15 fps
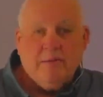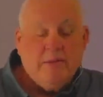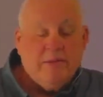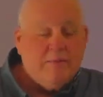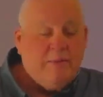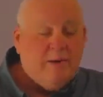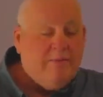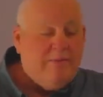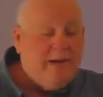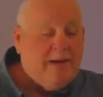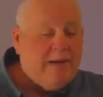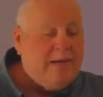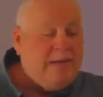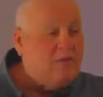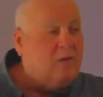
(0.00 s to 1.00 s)
As a matter of
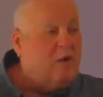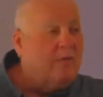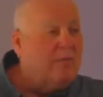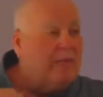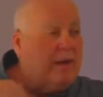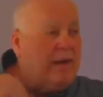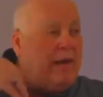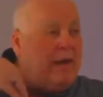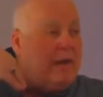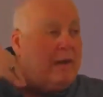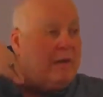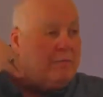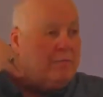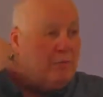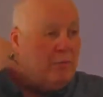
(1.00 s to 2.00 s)
fact, he's already
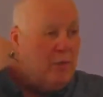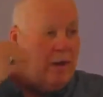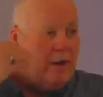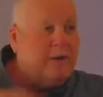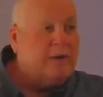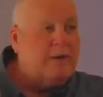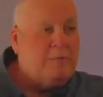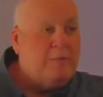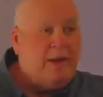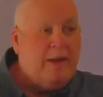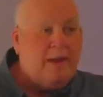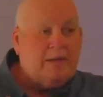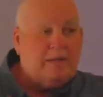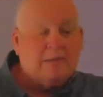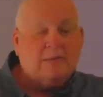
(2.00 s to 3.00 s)
brought it to
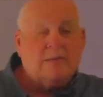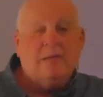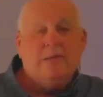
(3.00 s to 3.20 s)
pass.